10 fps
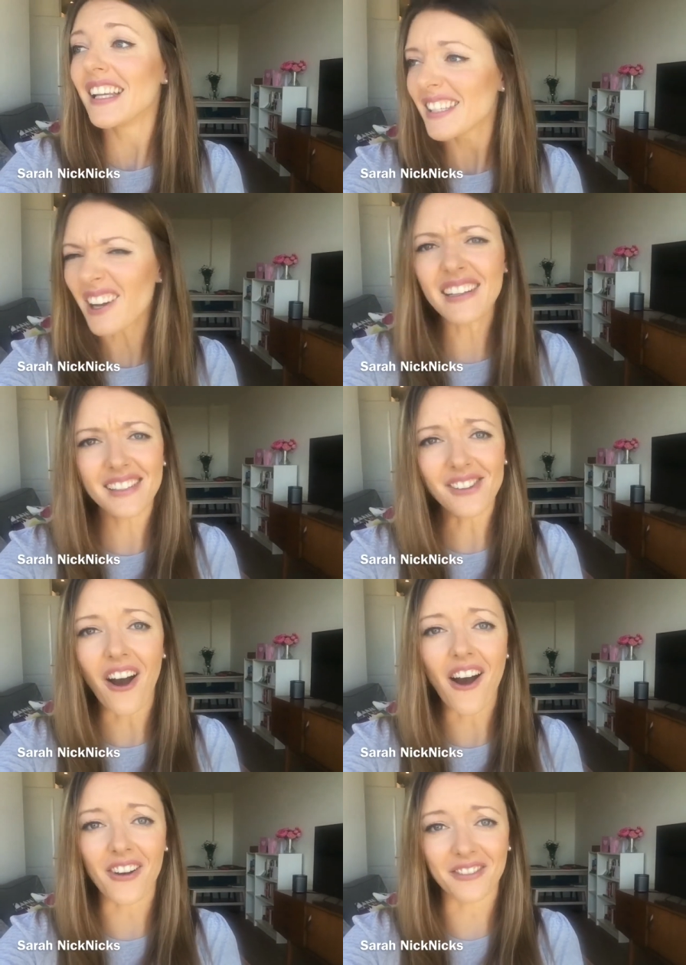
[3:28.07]
science is
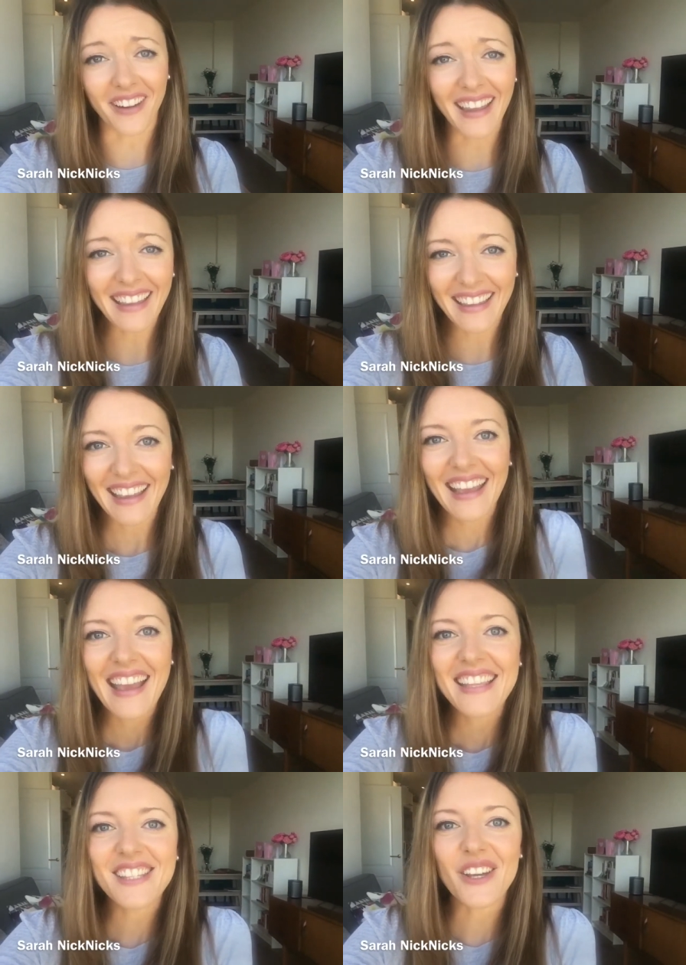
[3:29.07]
hard, right?
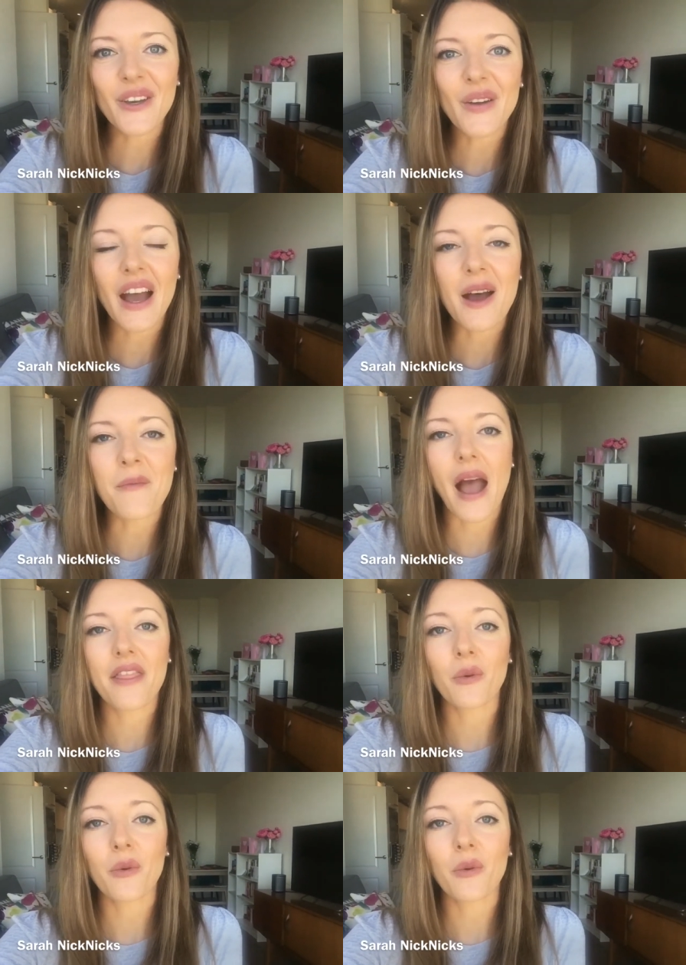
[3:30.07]
So um,